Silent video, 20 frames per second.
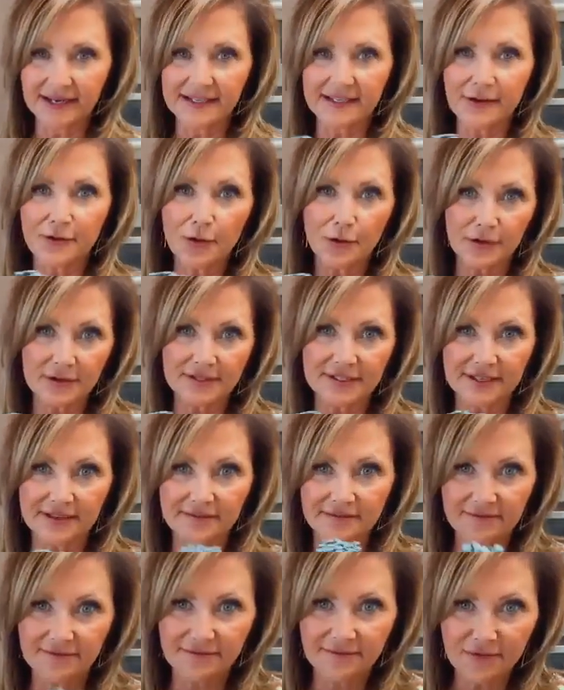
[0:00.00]
and of
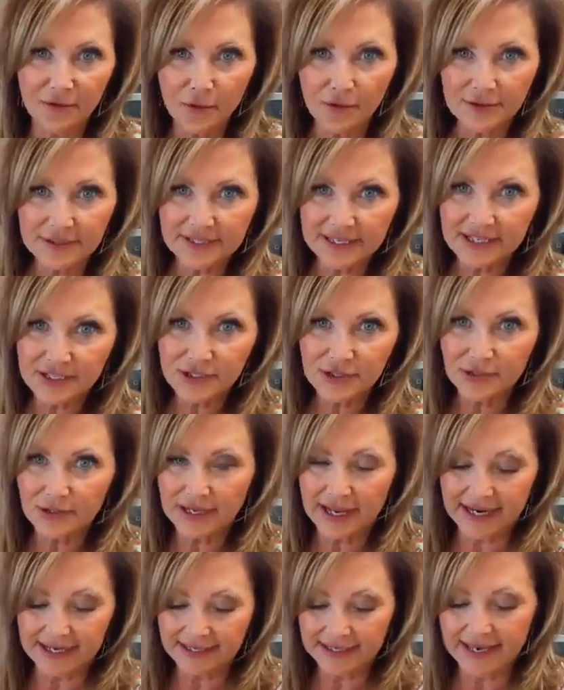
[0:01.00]
course it folds
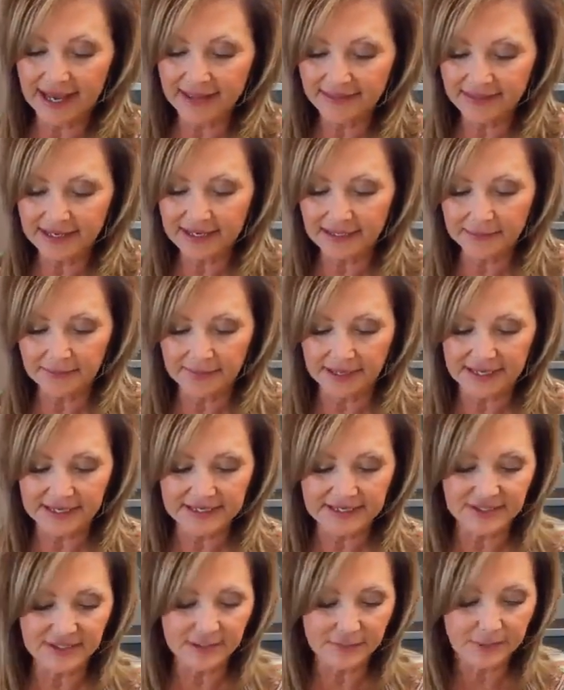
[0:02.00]
into like nothing,
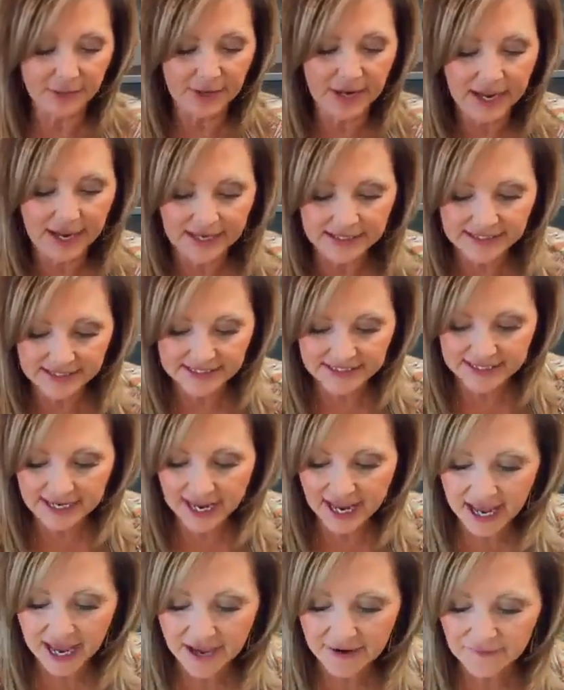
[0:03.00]
but it's super handy
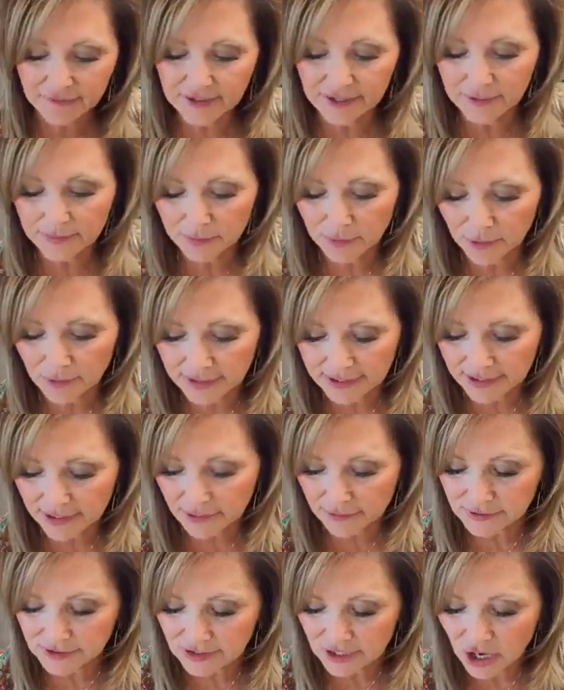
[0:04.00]
to have when you're
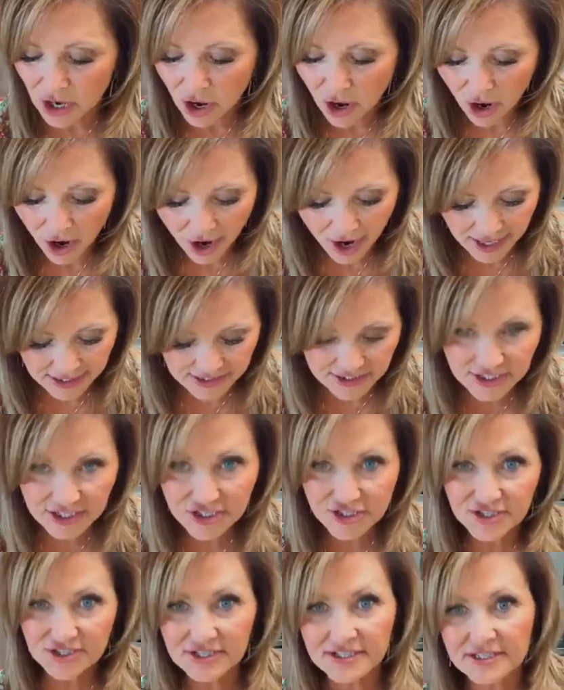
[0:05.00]
pulling out
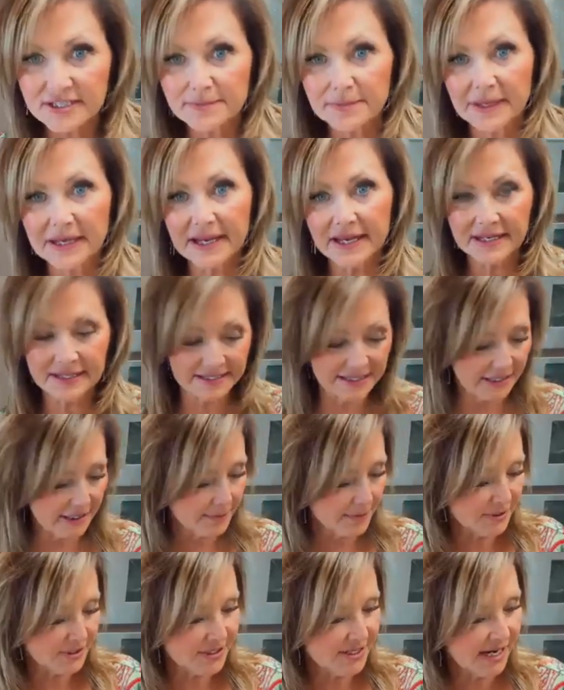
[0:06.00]
hot dishes because
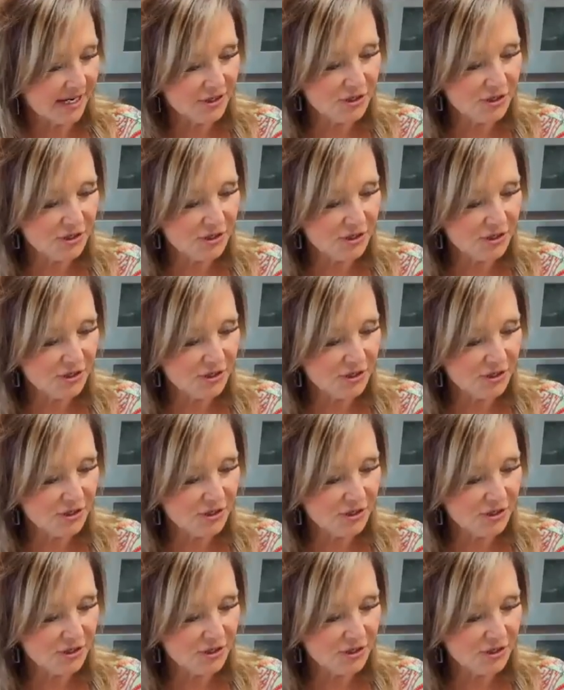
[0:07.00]
it'll